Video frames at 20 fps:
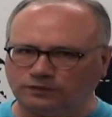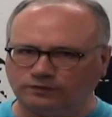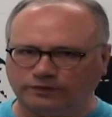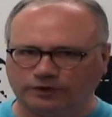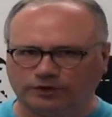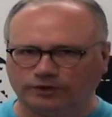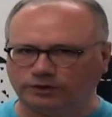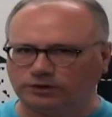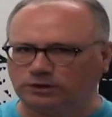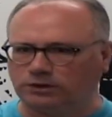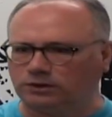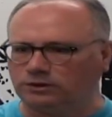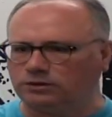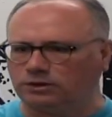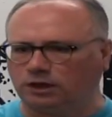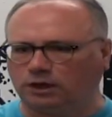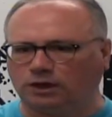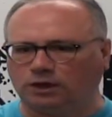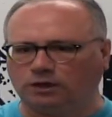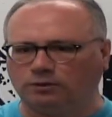Very little.
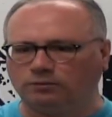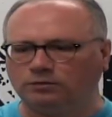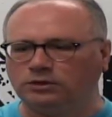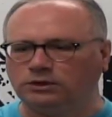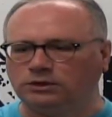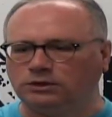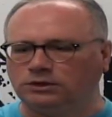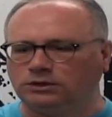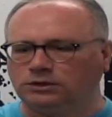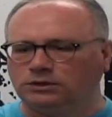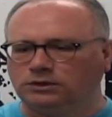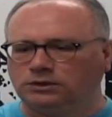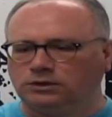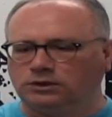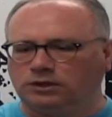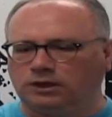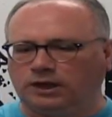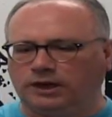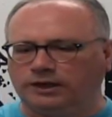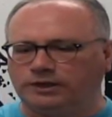
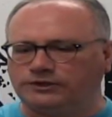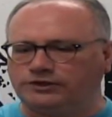Any